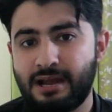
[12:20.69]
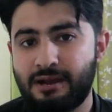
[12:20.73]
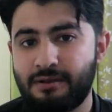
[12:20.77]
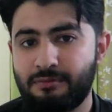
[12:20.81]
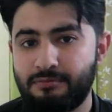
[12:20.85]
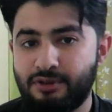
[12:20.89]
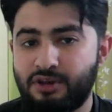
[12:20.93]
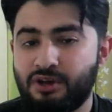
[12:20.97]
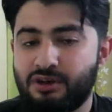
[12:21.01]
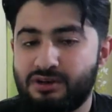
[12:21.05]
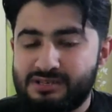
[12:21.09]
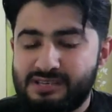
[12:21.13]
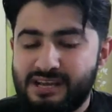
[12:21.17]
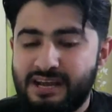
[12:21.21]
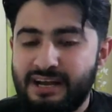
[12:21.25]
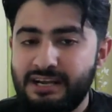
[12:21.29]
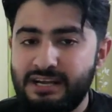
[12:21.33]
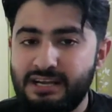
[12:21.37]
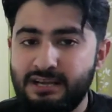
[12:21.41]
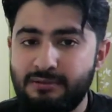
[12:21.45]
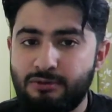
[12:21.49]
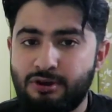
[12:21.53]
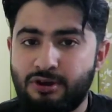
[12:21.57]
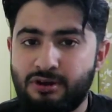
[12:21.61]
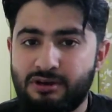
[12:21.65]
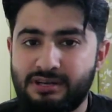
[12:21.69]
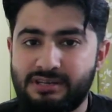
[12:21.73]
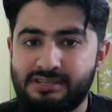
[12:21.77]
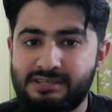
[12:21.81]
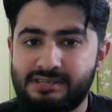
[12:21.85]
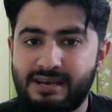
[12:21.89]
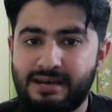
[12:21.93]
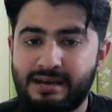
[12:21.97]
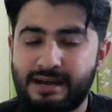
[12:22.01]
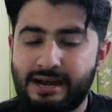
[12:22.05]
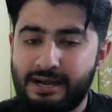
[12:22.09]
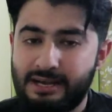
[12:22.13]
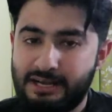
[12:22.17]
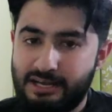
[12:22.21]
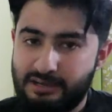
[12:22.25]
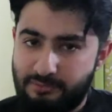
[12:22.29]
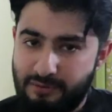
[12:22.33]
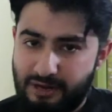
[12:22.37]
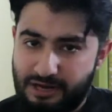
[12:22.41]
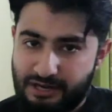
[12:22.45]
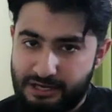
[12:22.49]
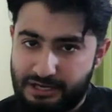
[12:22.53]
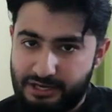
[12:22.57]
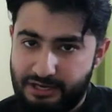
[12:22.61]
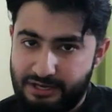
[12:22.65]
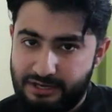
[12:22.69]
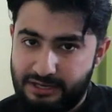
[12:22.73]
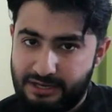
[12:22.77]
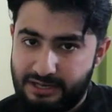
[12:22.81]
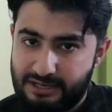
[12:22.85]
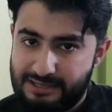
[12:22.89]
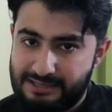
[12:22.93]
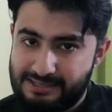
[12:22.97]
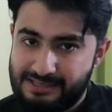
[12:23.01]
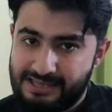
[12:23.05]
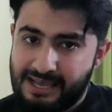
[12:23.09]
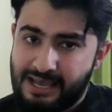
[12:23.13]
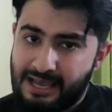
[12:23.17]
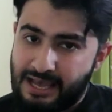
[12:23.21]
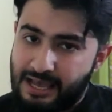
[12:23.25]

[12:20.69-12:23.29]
because antibiotics are antibacterials,